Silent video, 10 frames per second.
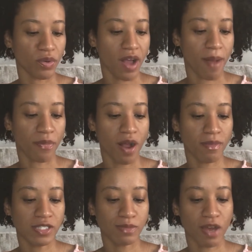I
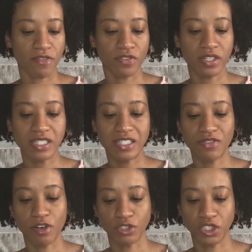promise my fullest
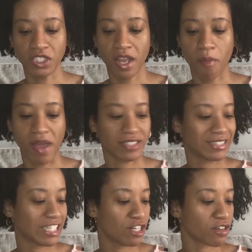devotion and my
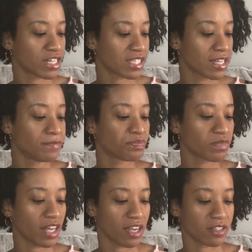tenderest
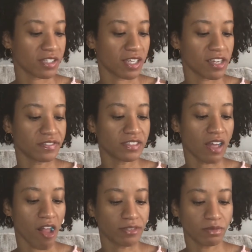care to give the